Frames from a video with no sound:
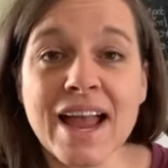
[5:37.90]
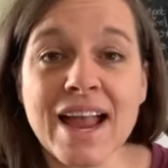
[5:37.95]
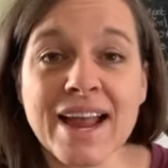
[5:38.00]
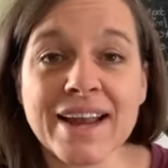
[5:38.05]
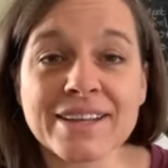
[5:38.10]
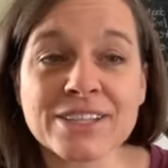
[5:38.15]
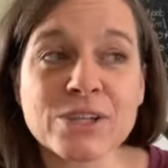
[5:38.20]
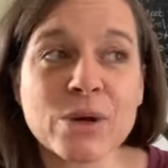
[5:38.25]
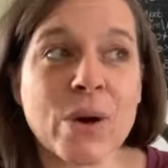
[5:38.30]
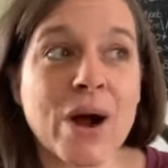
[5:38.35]

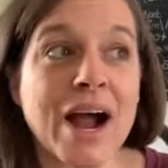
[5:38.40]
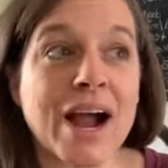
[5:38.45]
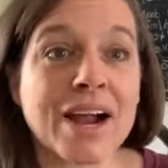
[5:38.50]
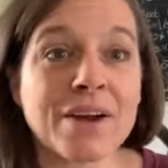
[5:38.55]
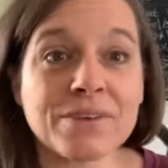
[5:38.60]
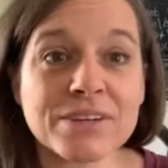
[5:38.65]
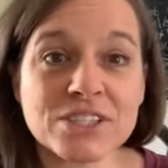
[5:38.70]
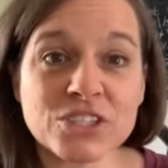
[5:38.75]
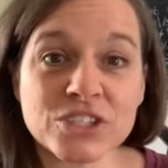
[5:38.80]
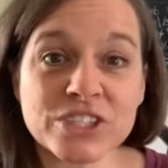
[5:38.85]
And so
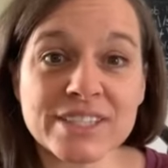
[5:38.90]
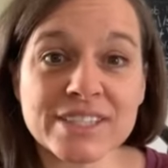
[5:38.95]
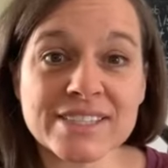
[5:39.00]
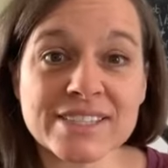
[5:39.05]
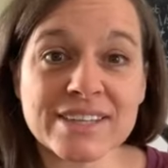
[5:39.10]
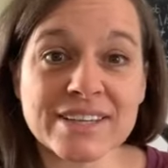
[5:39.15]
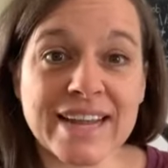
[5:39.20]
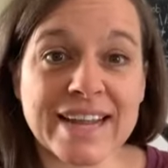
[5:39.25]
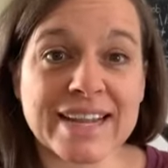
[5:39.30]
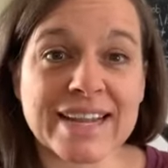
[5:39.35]
I was
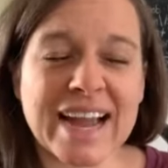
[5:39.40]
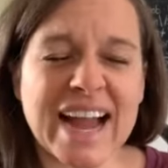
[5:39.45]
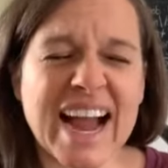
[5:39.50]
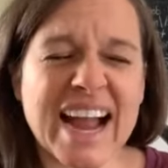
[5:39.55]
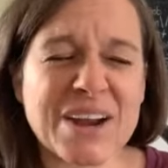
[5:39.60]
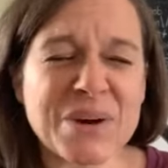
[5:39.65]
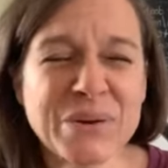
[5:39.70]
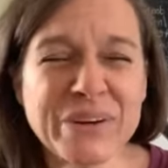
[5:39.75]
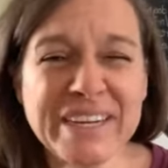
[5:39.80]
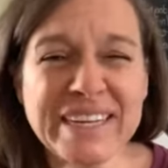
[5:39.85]
just like,
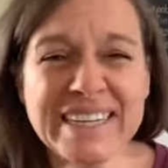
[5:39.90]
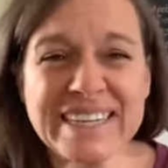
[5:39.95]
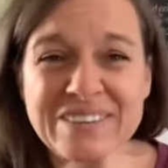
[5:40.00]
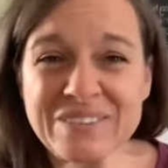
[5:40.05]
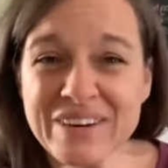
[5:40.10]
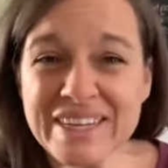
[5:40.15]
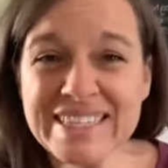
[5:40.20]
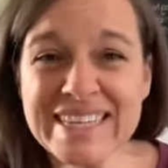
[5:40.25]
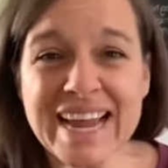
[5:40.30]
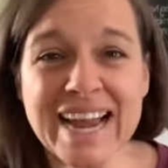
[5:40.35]
I really
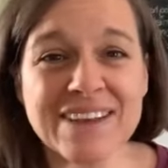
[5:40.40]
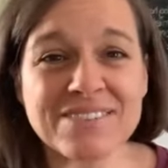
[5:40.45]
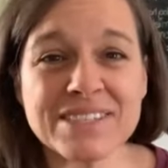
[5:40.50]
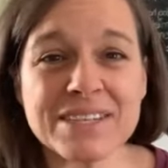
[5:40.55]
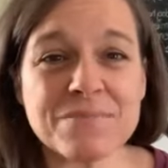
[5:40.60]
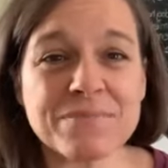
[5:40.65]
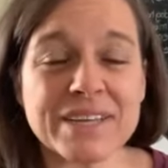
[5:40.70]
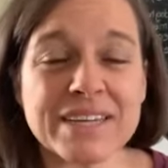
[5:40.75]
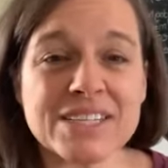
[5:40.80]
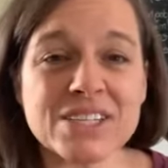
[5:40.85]
want to have
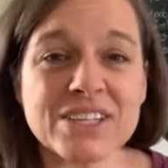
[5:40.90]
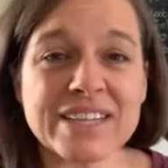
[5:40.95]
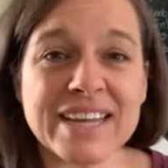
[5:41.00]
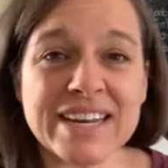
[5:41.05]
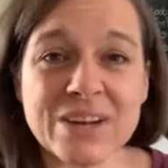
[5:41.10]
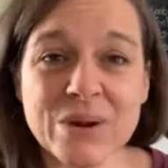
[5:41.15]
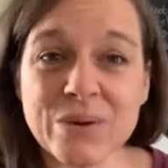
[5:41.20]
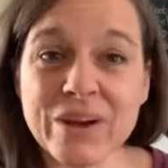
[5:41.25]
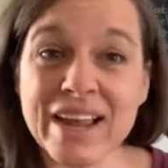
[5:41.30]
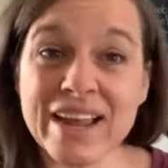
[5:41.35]
something so
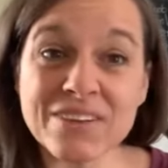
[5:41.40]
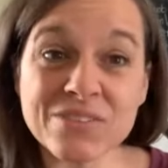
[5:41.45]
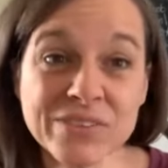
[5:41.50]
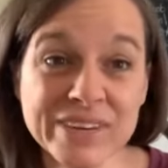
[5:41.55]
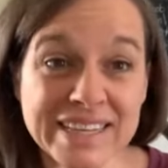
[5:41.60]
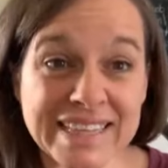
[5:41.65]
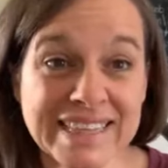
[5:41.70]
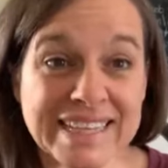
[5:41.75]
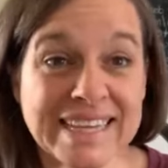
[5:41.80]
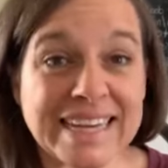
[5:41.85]
they know
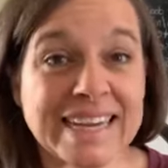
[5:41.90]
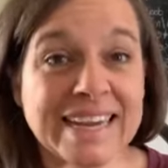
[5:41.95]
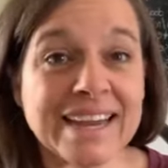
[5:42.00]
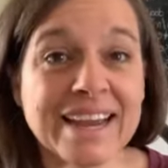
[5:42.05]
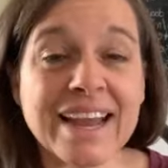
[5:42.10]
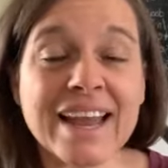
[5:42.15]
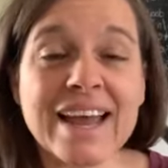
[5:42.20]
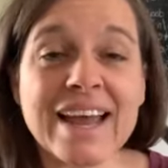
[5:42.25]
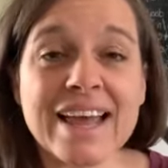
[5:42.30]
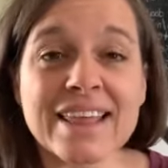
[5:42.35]

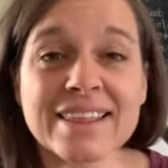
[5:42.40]
everything